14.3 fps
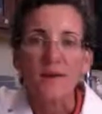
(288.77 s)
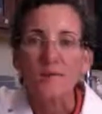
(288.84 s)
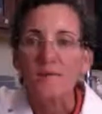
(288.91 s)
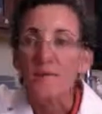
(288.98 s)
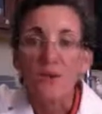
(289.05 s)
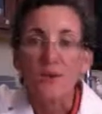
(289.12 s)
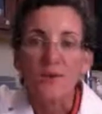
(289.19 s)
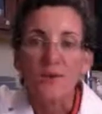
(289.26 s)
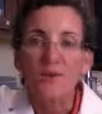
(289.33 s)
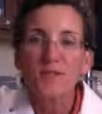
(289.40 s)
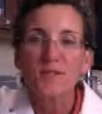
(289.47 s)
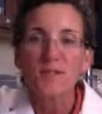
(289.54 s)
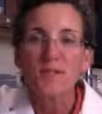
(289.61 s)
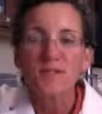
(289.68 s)
So you
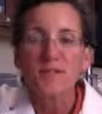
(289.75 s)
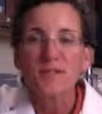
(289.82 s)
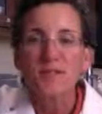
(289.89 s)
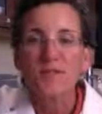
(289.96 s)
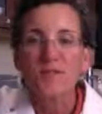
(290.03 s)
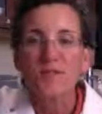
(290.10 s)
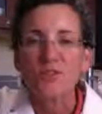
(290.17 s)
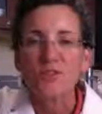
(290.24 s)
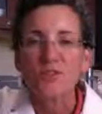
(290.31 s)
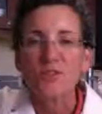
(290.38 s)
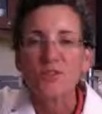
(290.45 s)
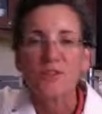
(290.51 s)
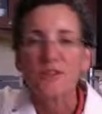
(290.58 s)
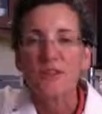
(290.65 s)
can see it's
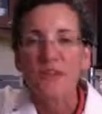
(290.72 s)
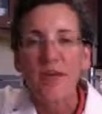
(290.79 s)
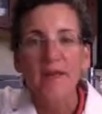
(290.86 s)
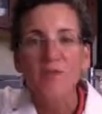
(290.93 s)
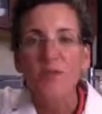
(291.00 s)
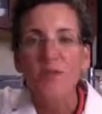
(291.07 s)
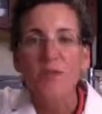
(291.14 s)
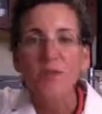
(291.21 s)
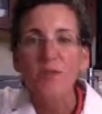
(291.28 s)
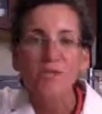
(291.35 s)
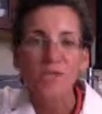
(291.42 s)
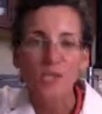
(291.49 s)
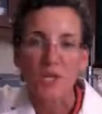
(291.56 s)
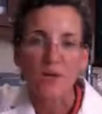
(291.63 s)
just a natural
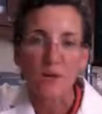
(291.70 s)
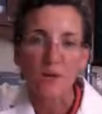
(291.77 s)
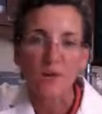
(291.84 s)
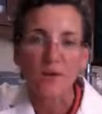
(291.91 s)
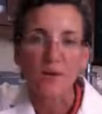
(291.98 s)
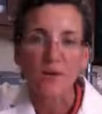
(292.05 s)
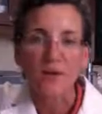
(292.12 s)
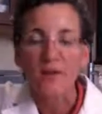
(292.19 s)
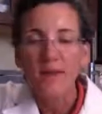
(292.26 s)
regenerator.